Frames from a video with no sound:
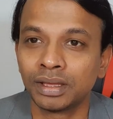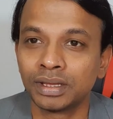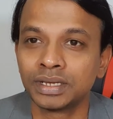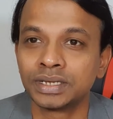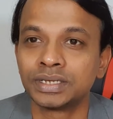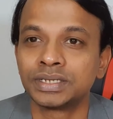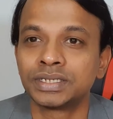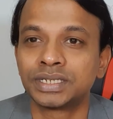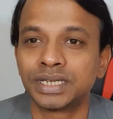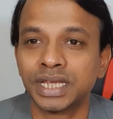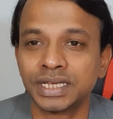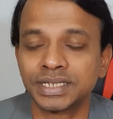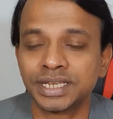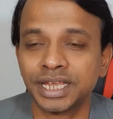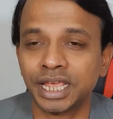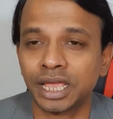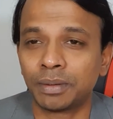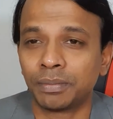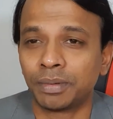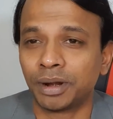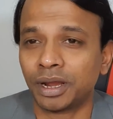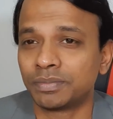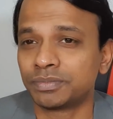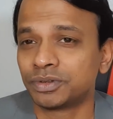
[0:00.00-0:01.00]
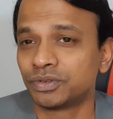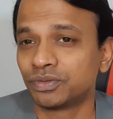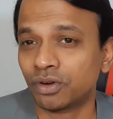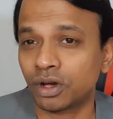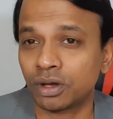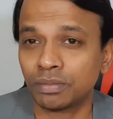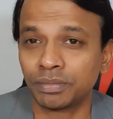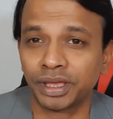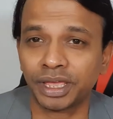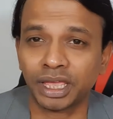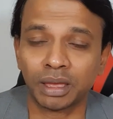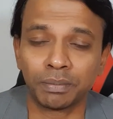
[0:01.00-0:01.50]
Stacey Abrams,
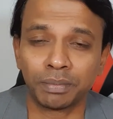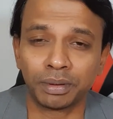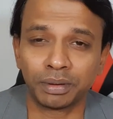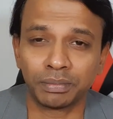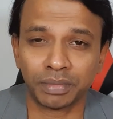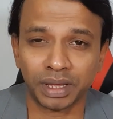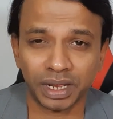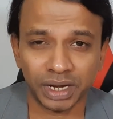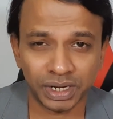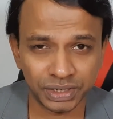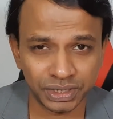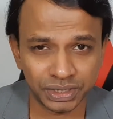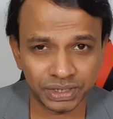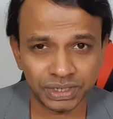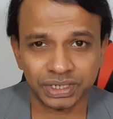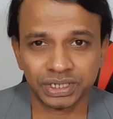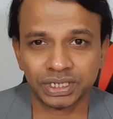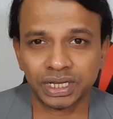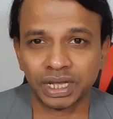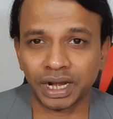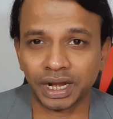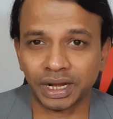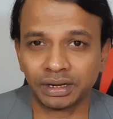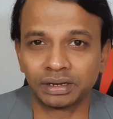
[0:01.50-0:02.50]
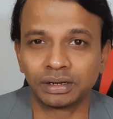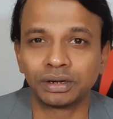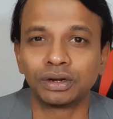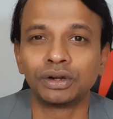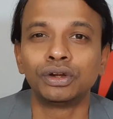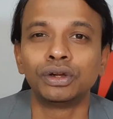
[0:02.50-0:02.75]
former campaign manager, is correct.